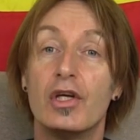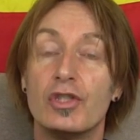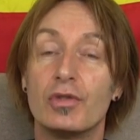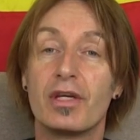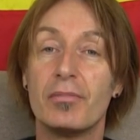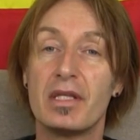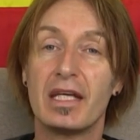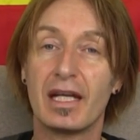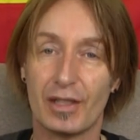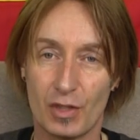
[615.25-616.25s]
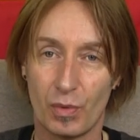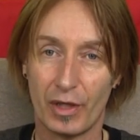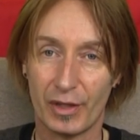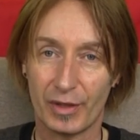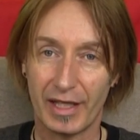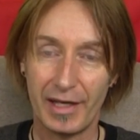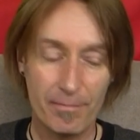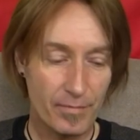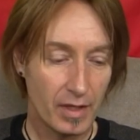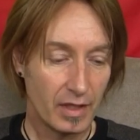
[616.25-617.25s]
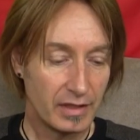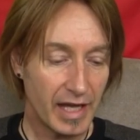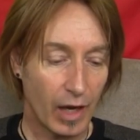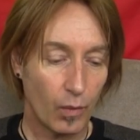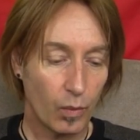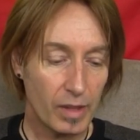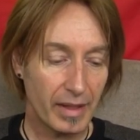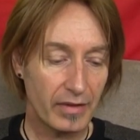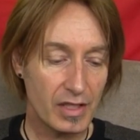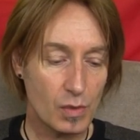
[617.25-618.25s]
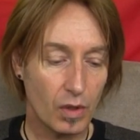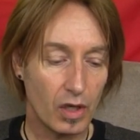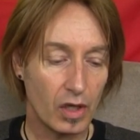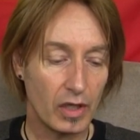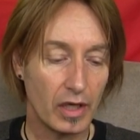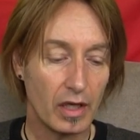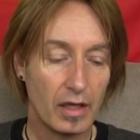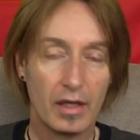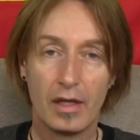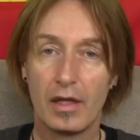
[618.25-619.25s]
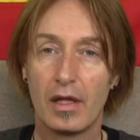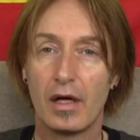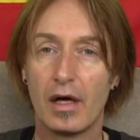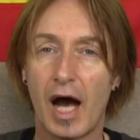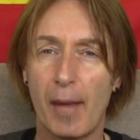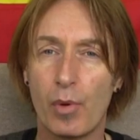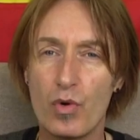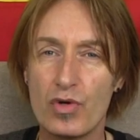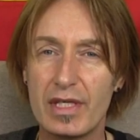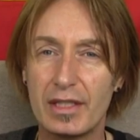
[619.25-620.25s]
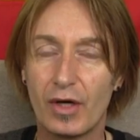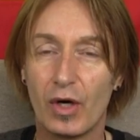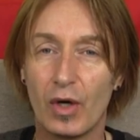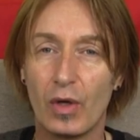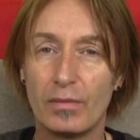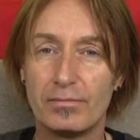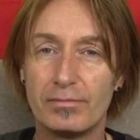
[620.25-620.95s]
You give me the English word, okay? Now, what about this one? Aburrido.